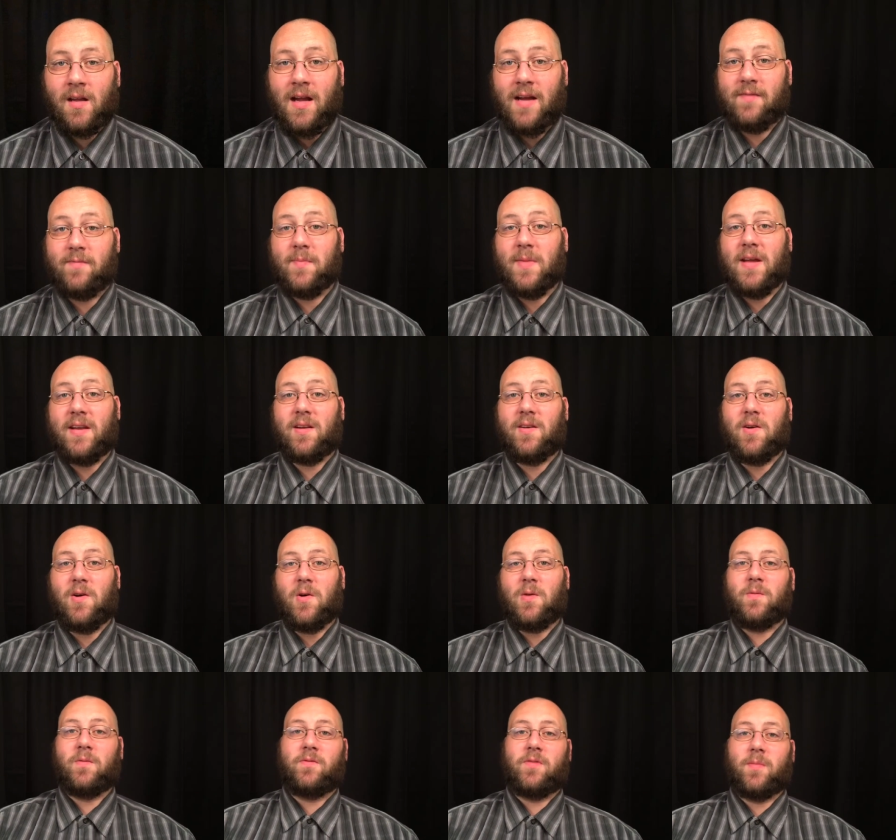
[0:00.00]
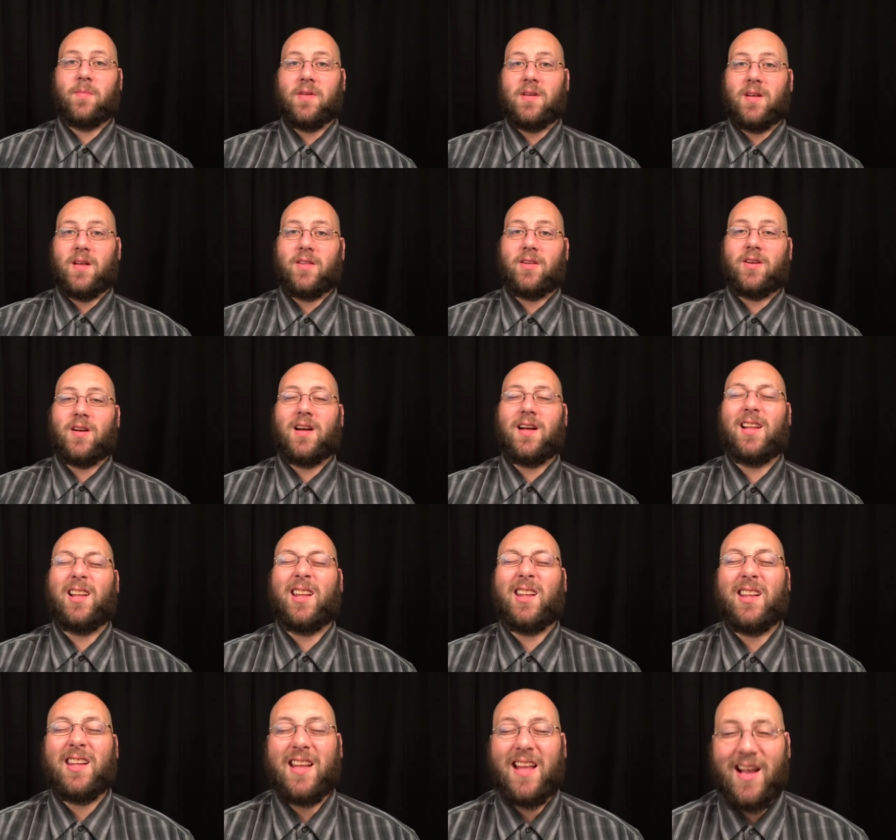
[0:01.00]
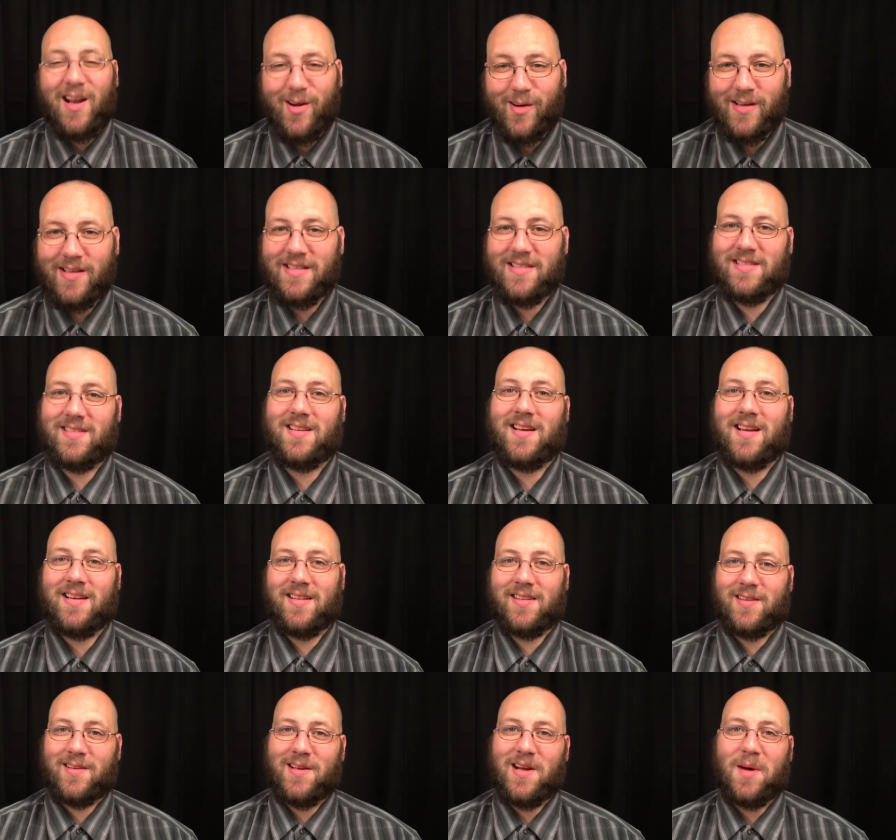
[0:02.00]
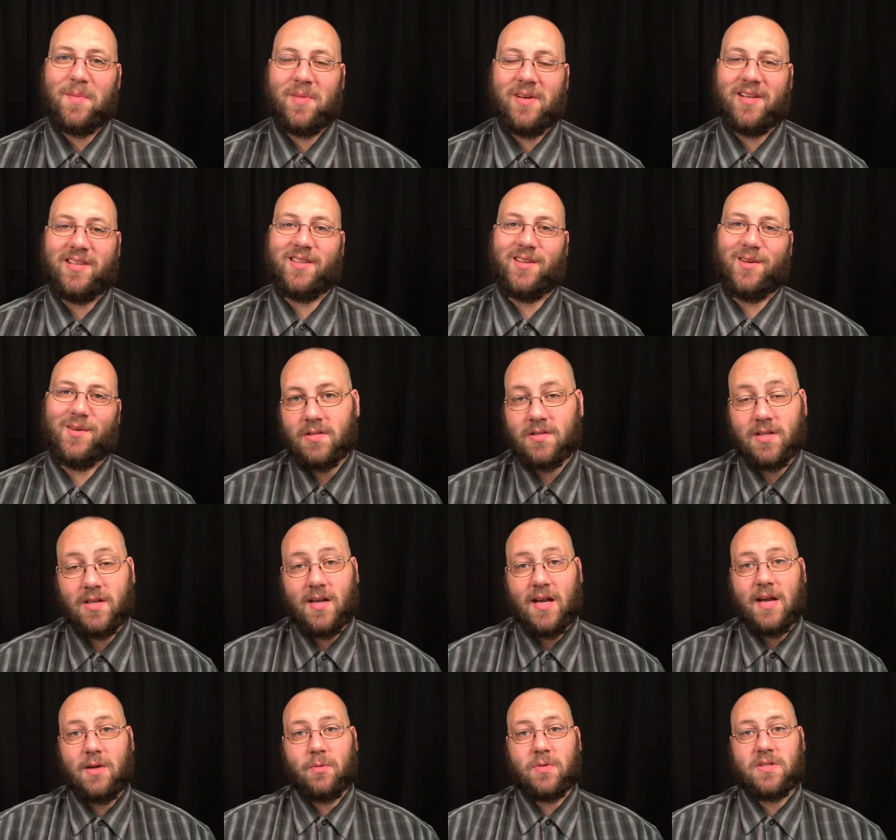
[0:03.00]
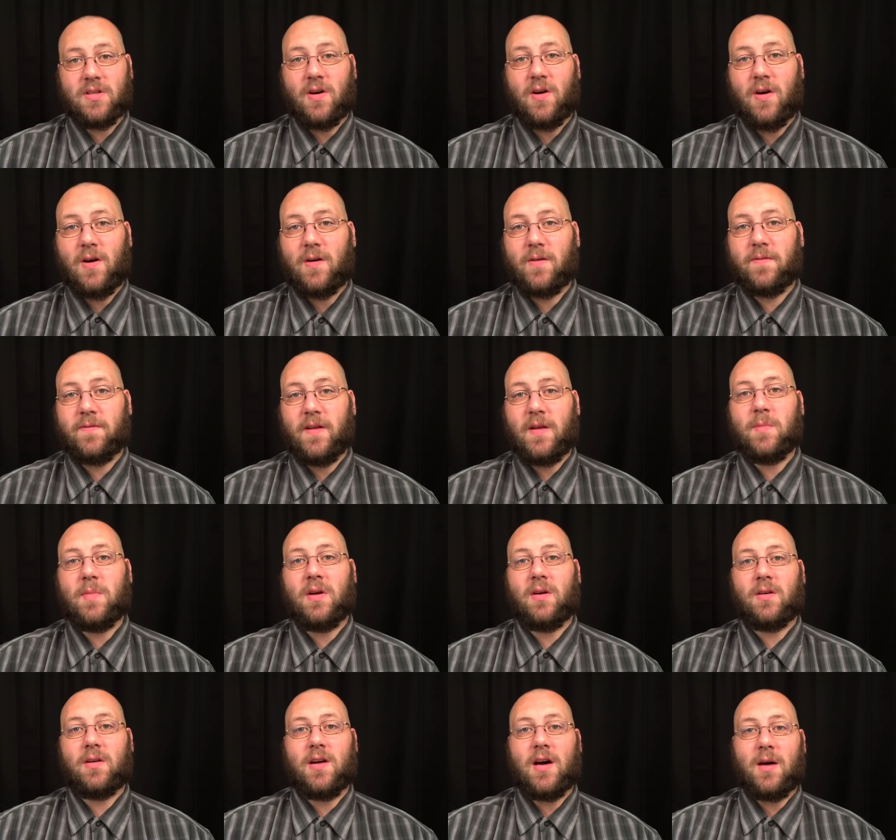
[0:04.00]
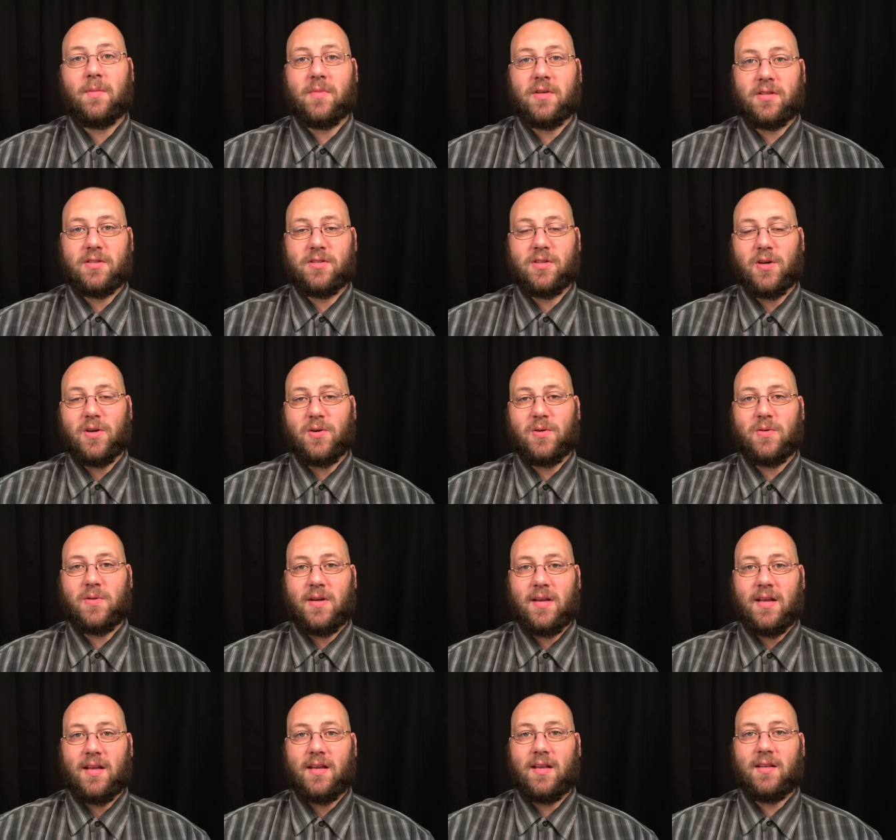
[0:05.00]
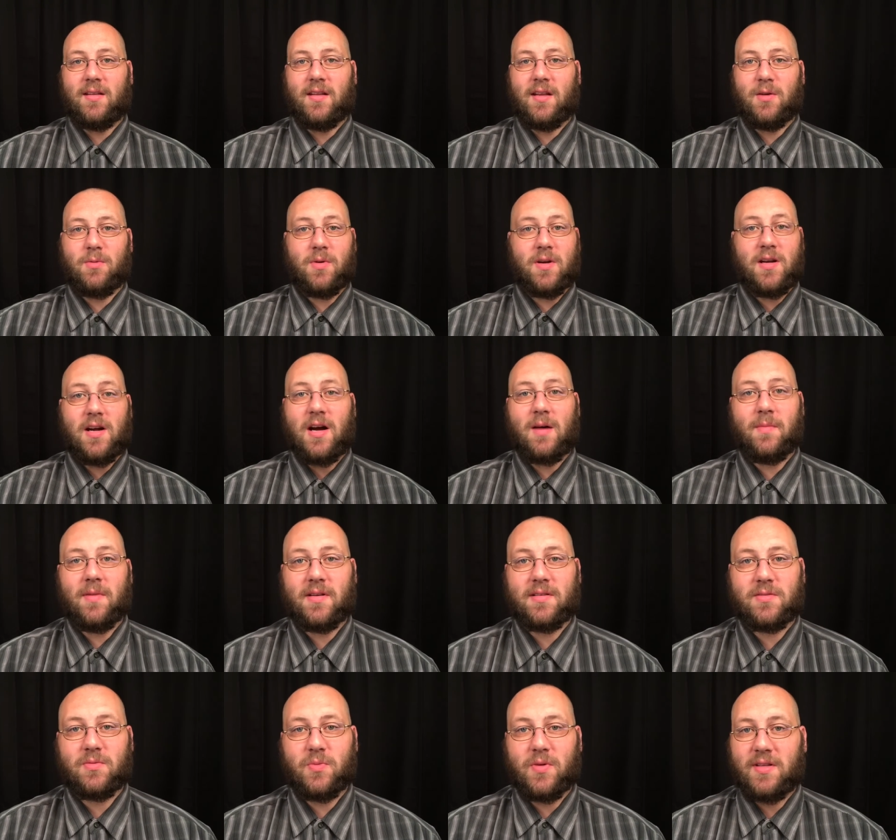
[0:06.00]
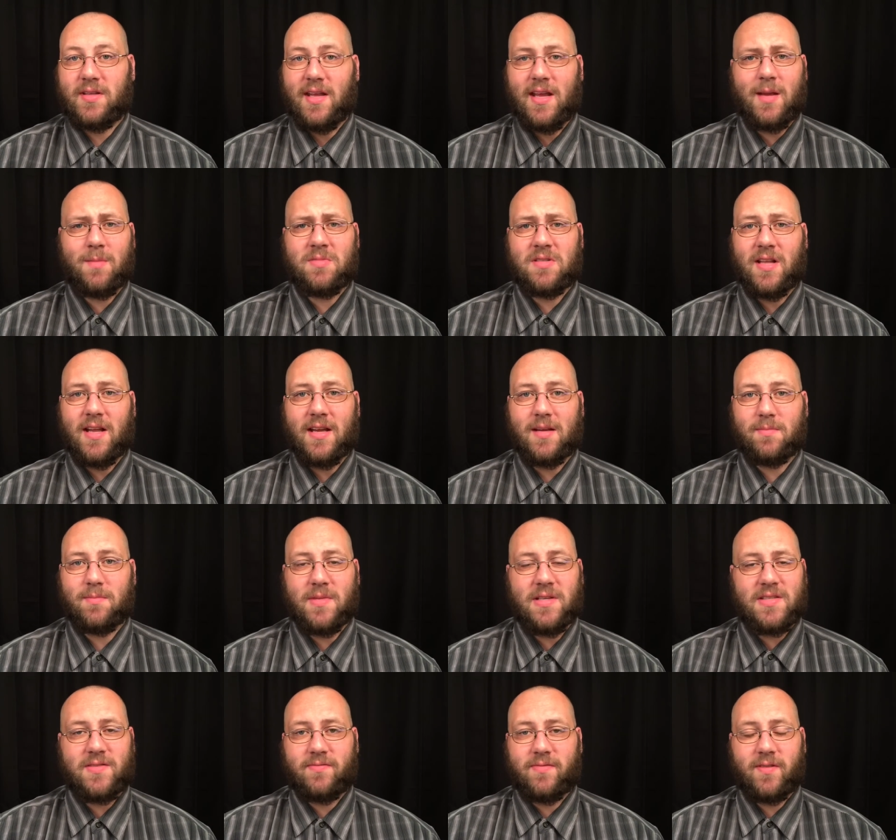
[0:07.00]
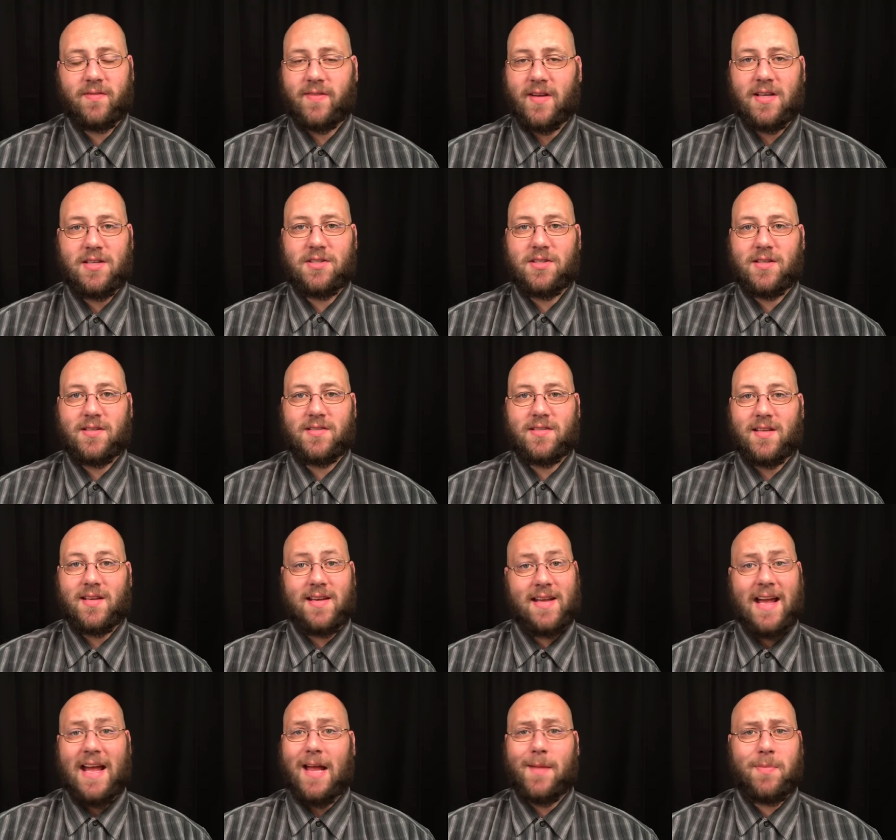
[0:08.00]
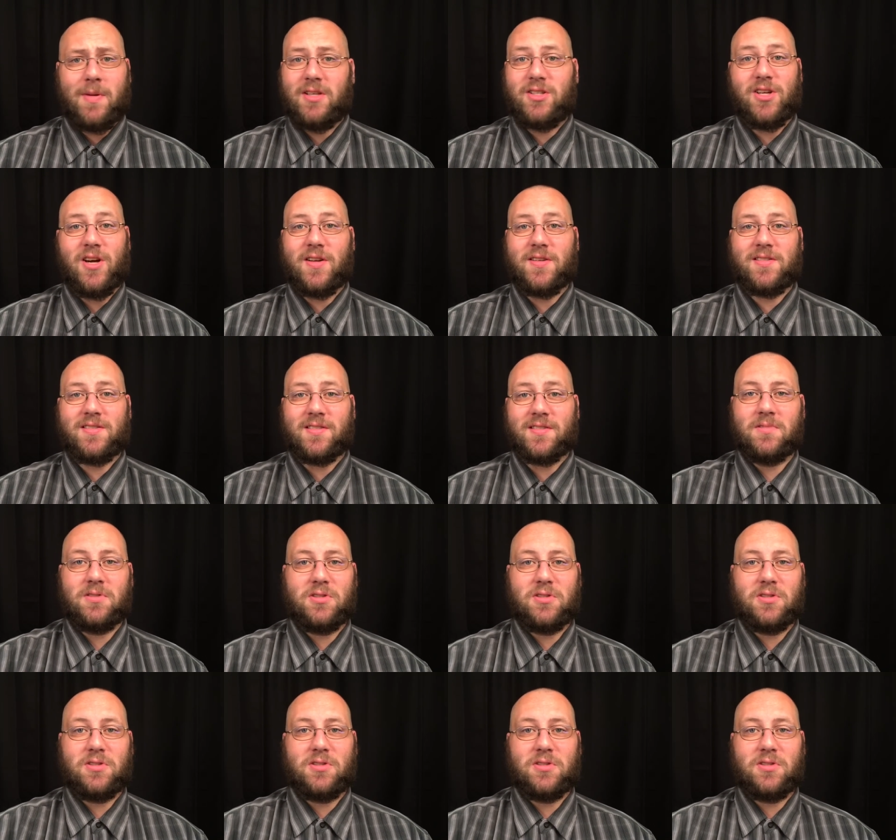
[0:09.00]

I've made it home from another hilarious night at the comedy club. Tonight was an all-female comic show, and there were comics with names like Miss Vivacious and Happy Johnson.